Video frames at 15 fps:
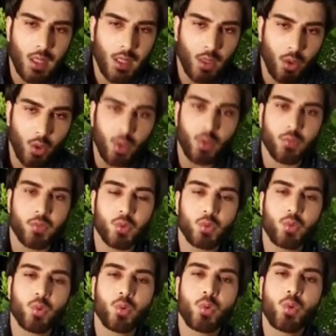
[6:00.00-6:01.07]
all of
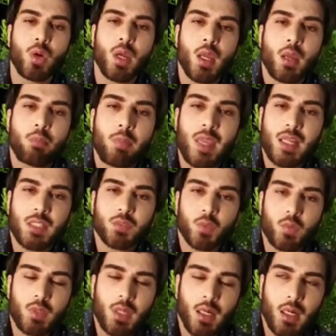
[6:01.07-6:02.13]
you, who make us
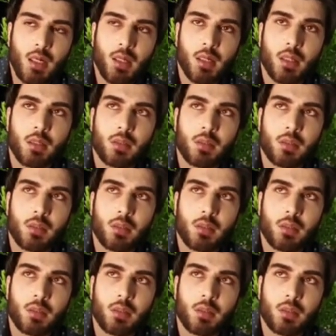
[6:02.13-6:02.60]
what we are.